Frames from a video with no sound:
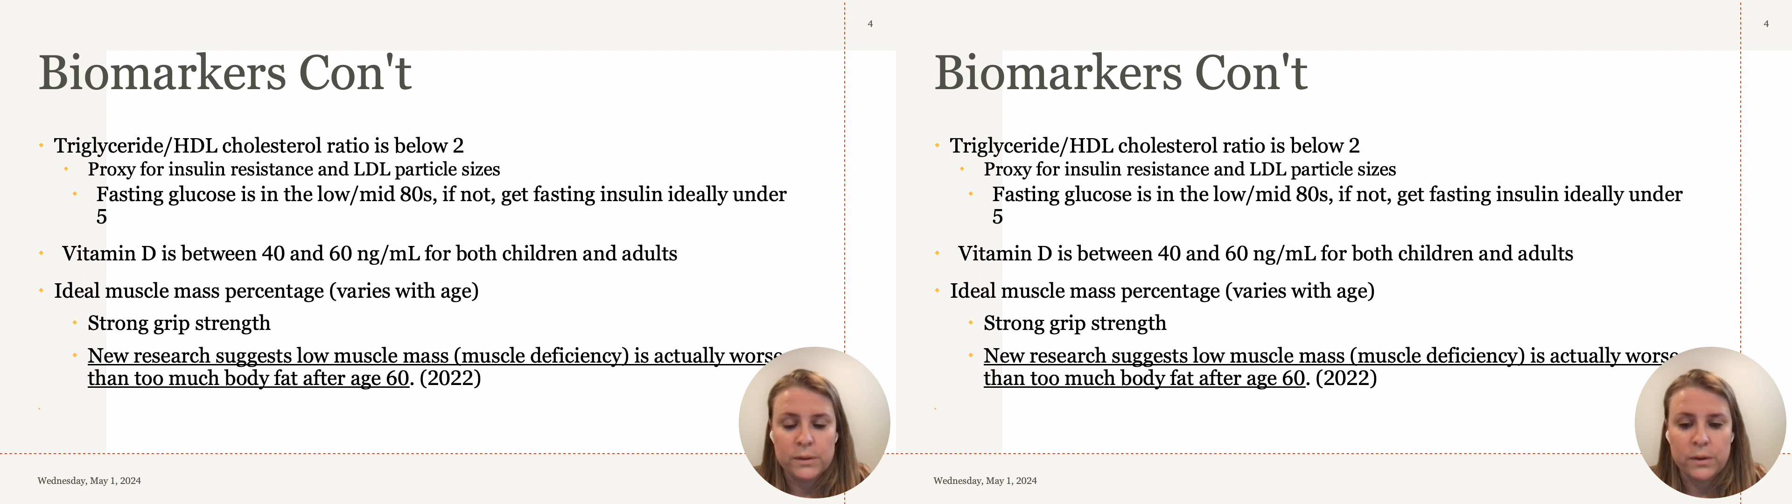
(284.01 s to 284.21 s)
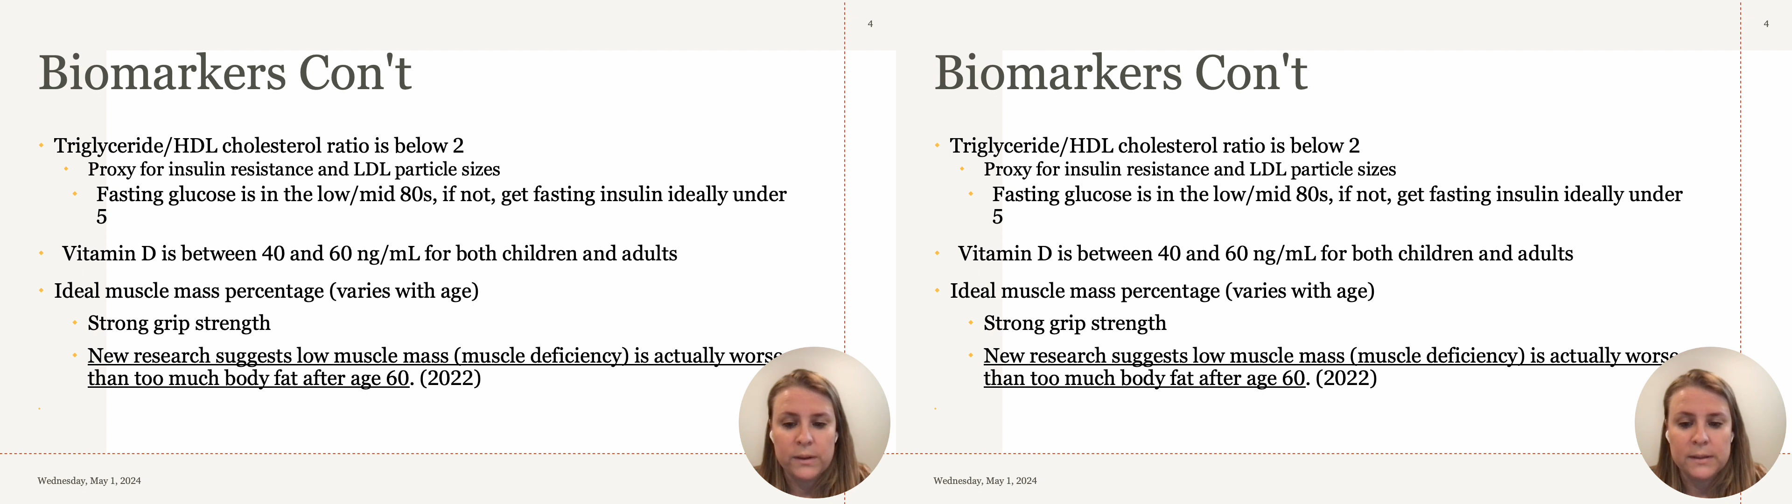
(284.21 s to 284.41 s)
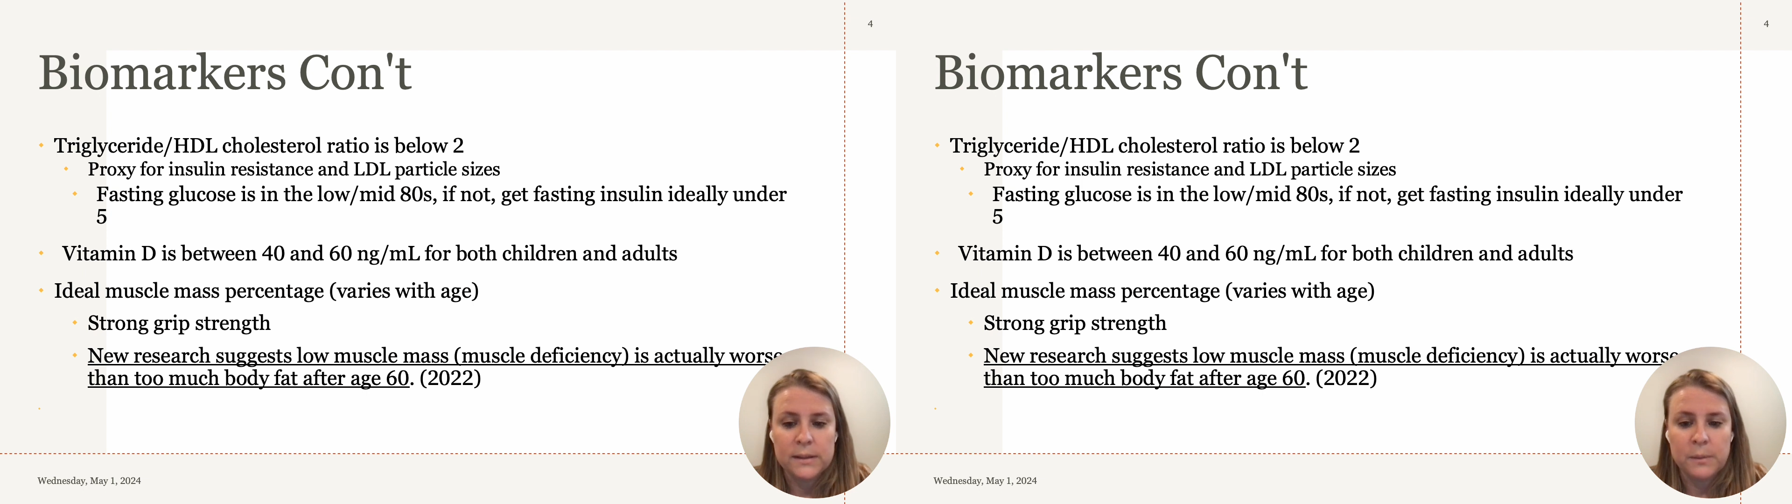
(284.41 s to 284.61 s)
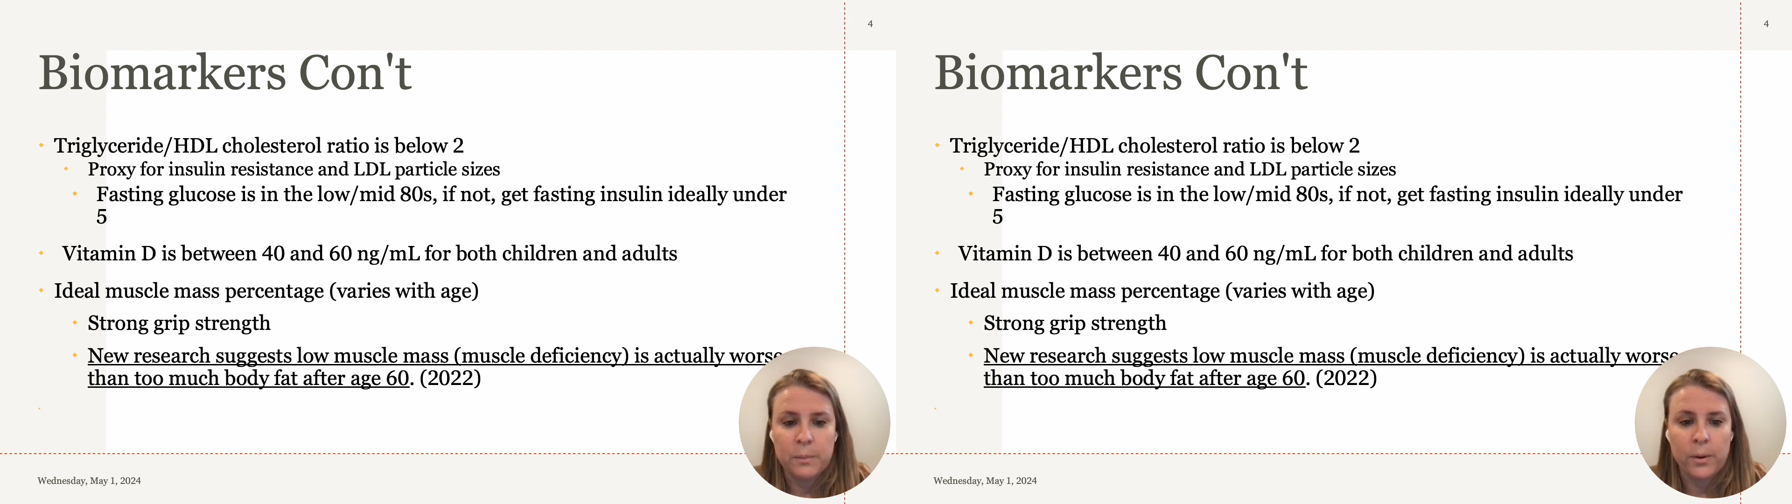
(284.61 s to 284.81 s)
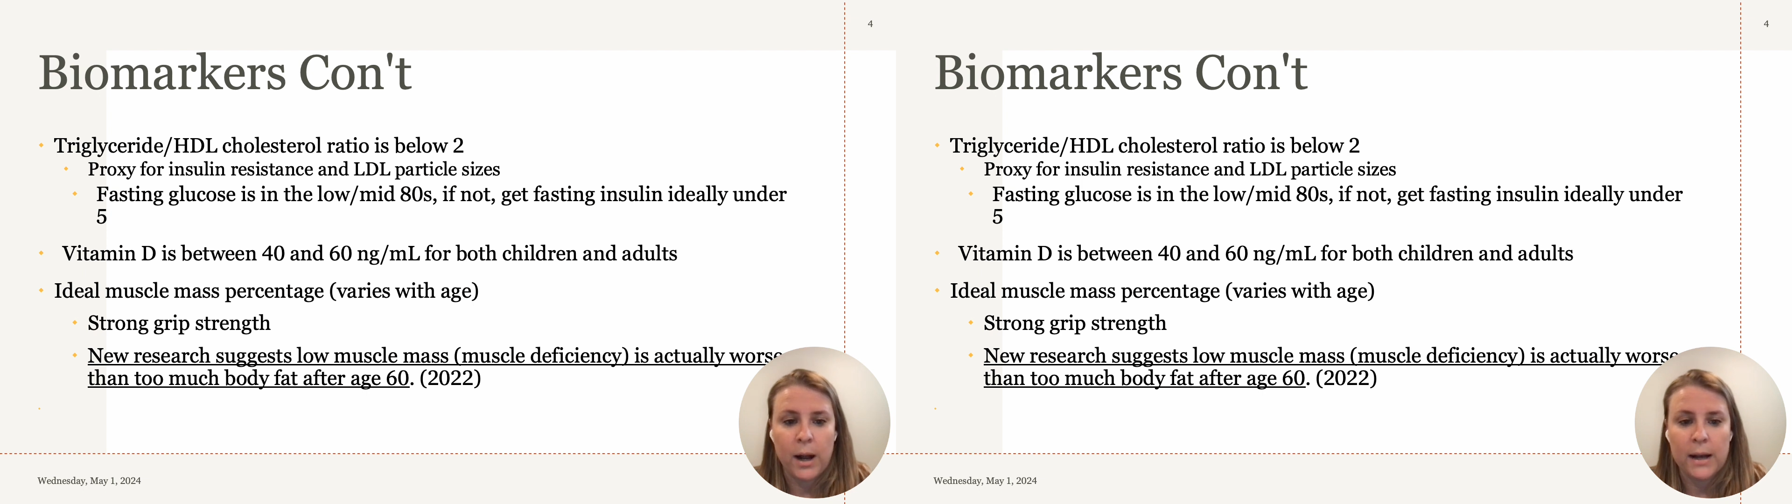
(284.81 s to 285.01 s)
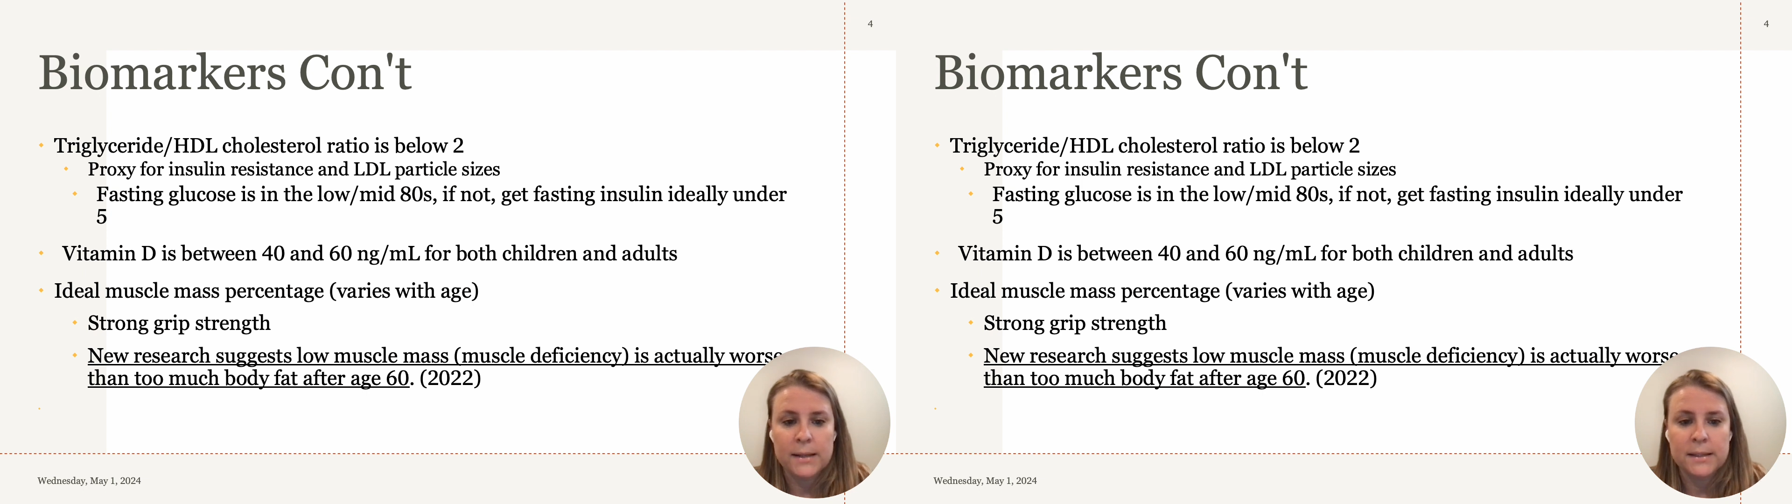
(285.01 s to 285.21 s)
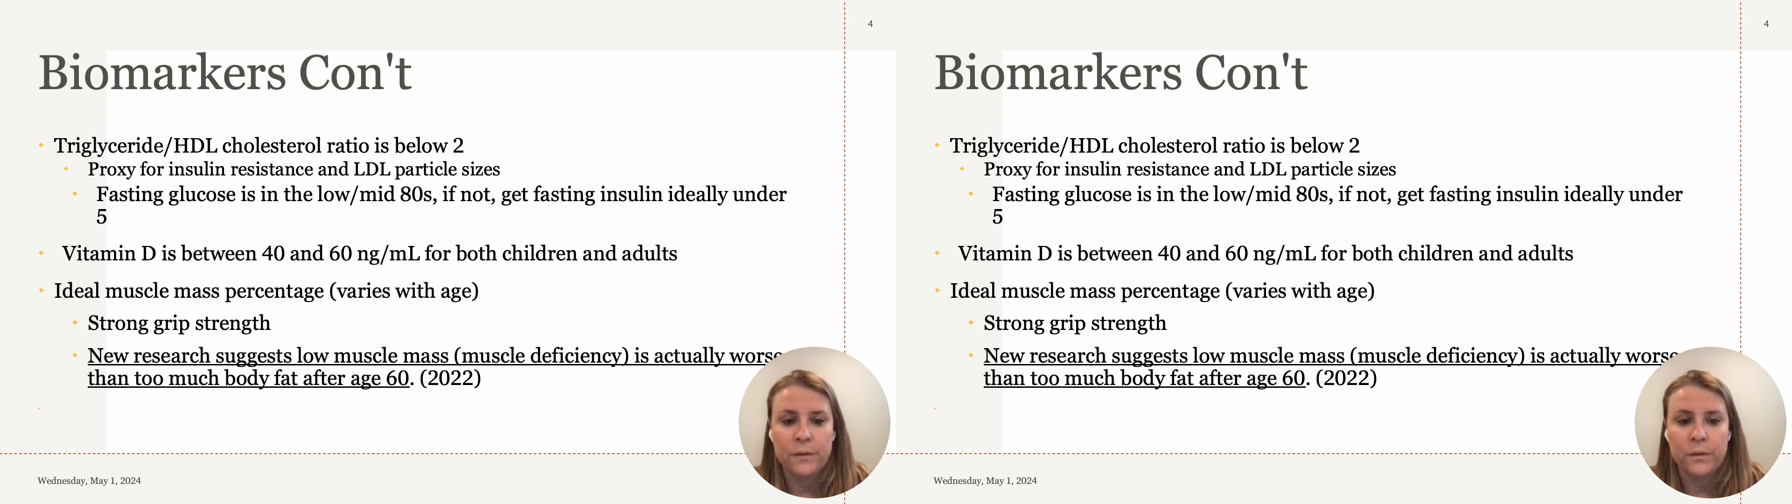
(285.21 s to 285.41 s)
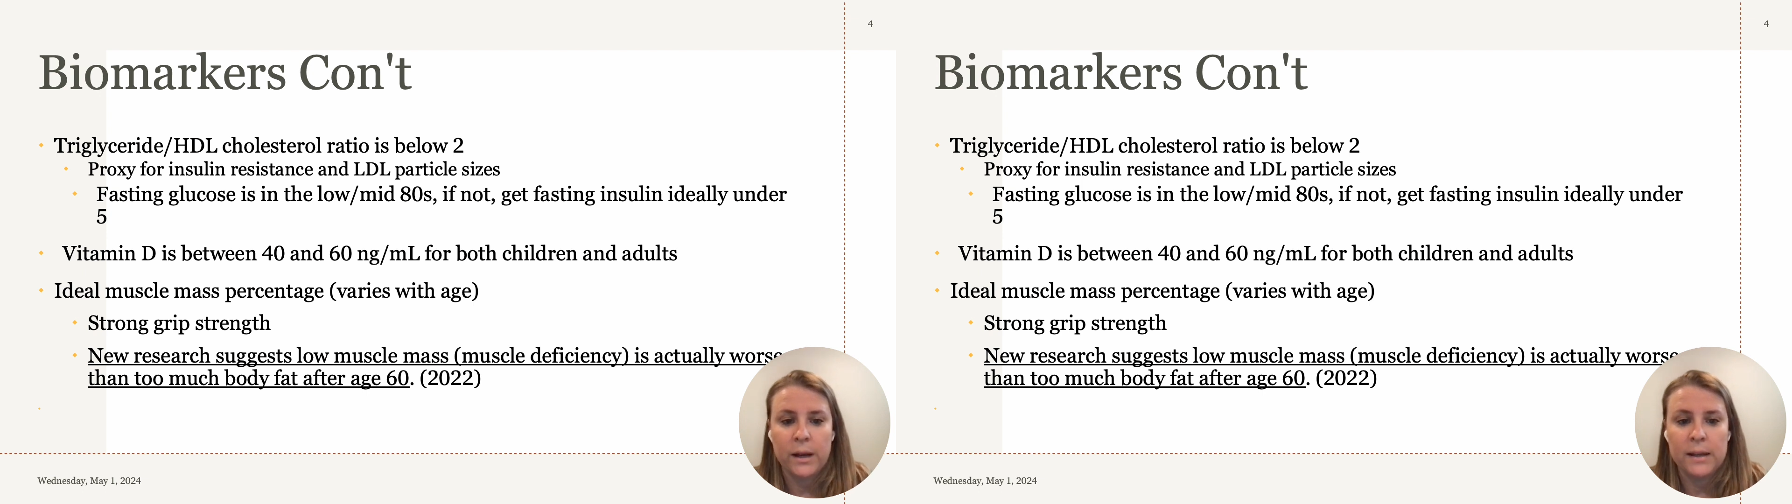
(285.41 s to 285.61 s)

So this is a proxy for